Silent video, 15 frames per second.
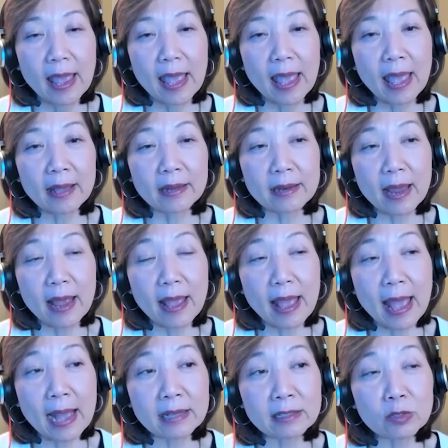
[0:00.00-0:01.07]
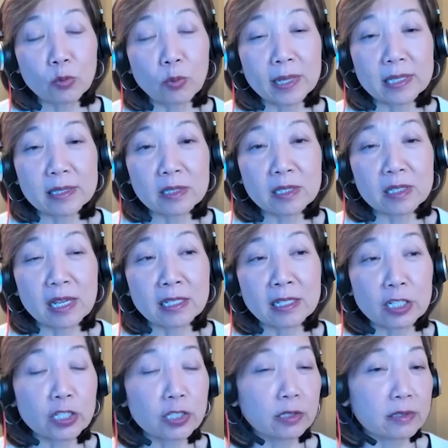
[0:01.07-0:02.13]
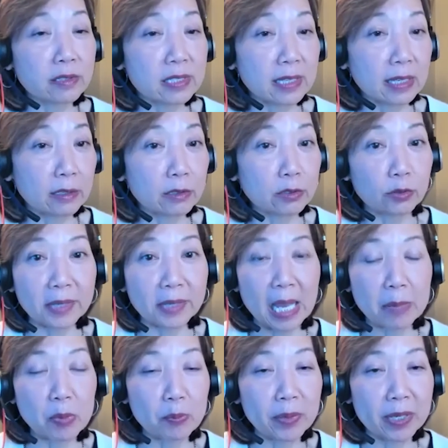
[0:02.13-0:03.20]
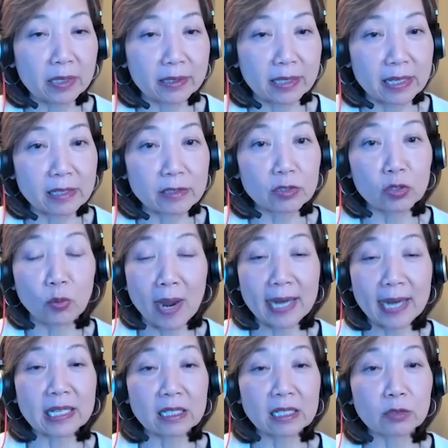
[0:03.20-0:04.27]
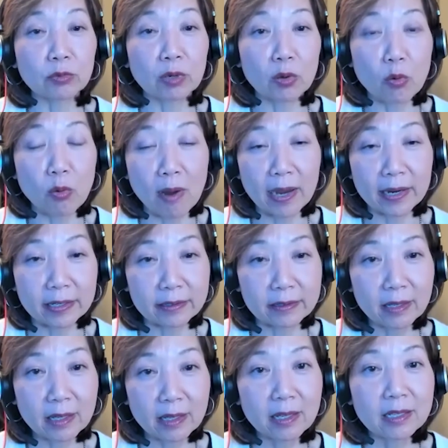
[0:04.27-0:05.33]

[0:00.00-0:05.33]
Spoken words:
and ask what additional skills or capabilities do I need to acquire